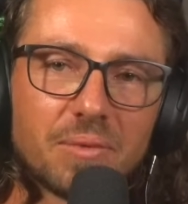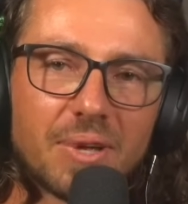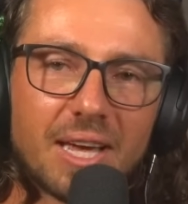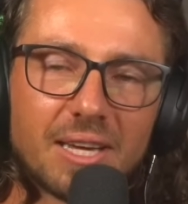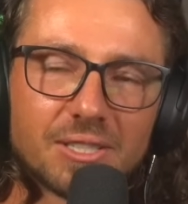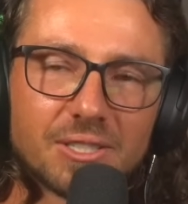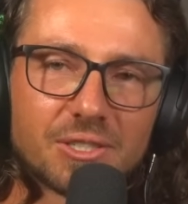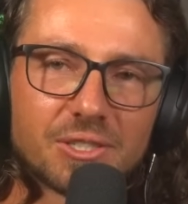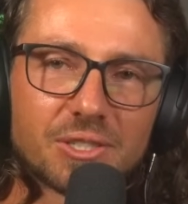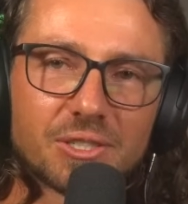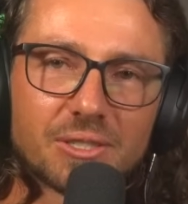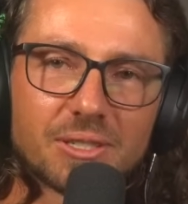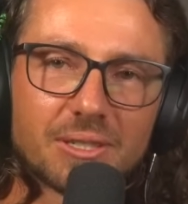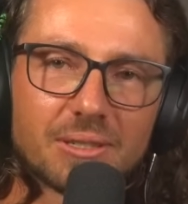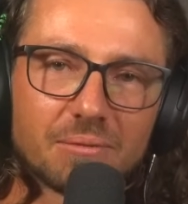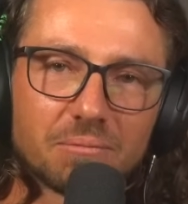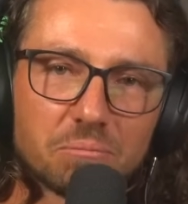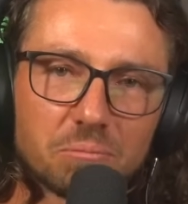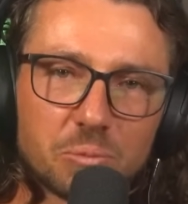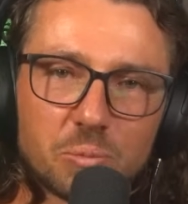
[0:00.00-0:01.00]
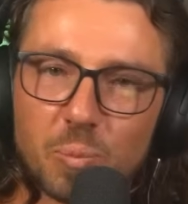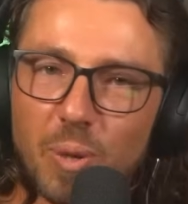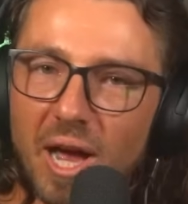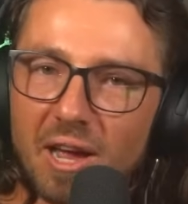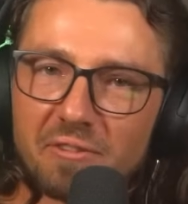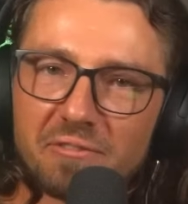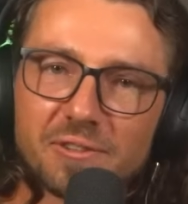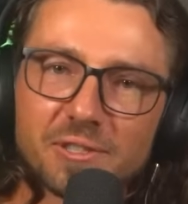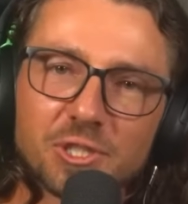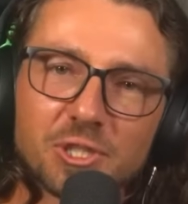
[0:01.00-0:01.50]
It's
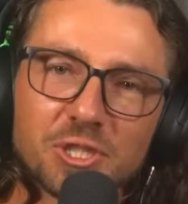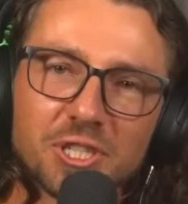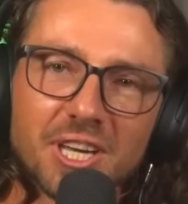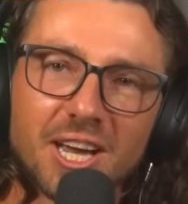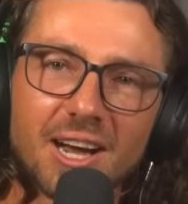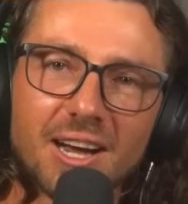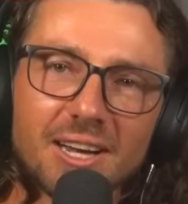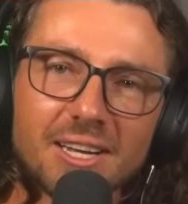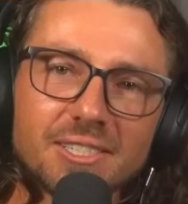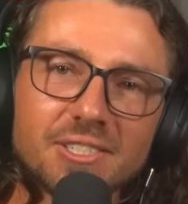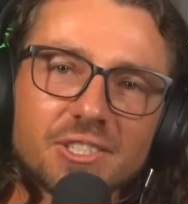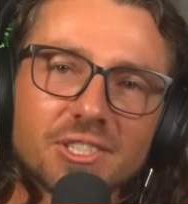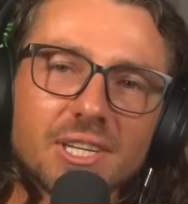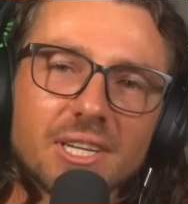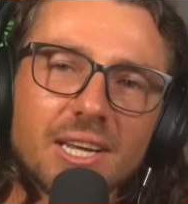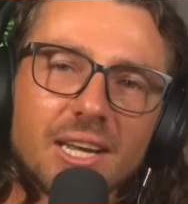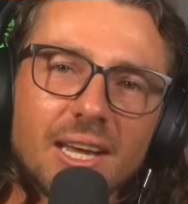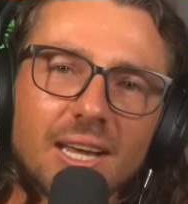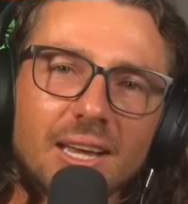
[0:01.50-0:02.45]
pay for cigars.